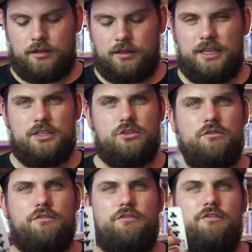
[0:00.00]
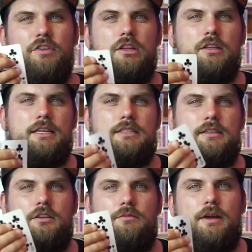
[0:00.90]
these don't feel like a
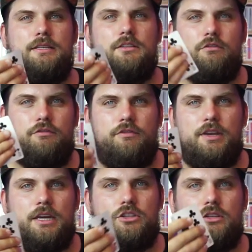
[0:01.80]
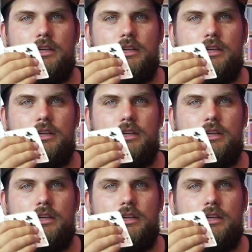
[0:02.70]
standard bicycle finish.